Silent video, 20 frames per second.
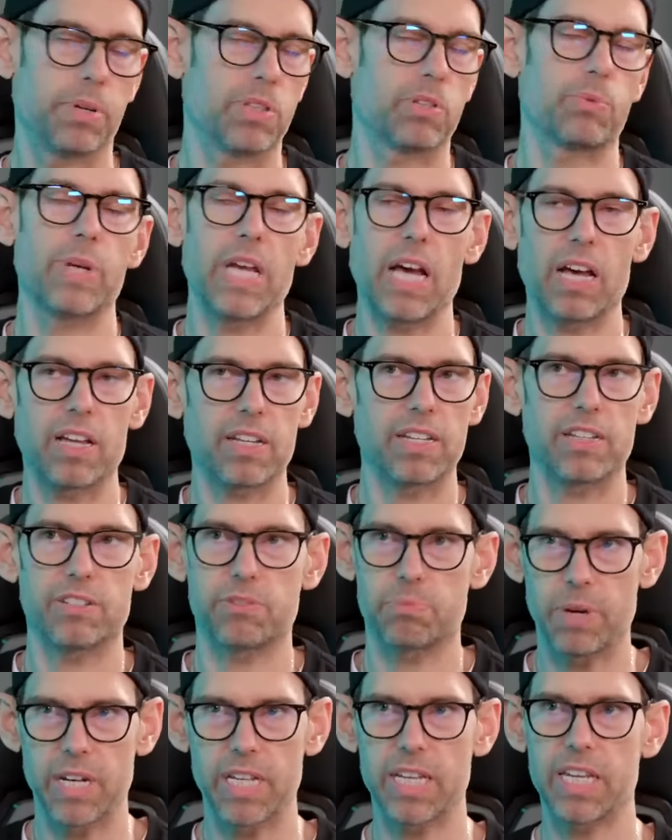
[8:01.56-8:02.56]
But the reality is,
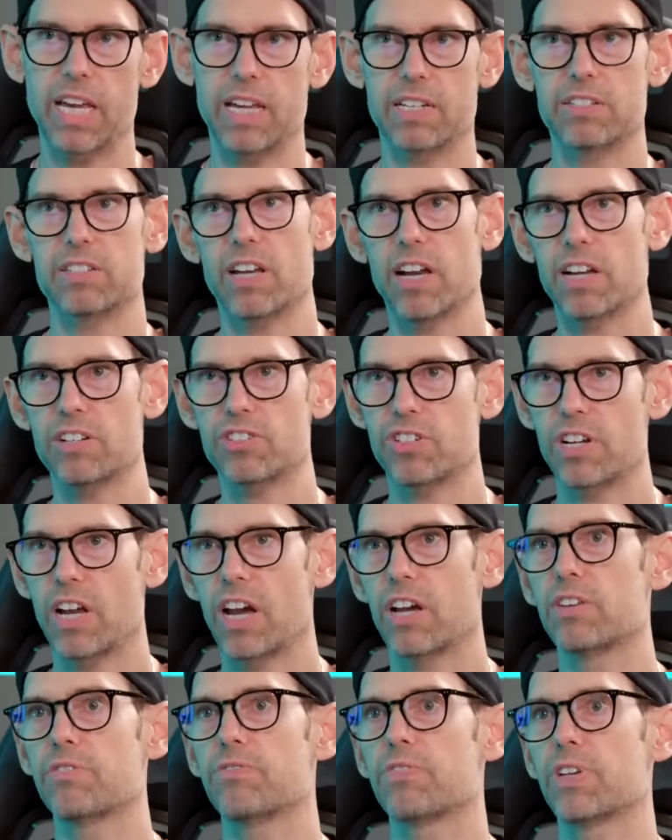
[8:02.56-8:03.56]
money can't touch
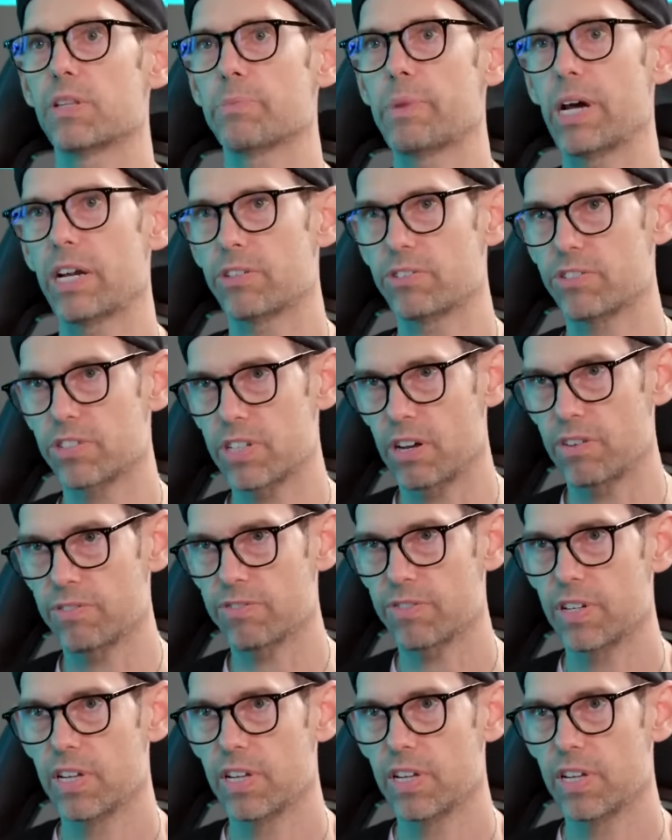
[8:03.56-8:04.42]
how you feel about yourself.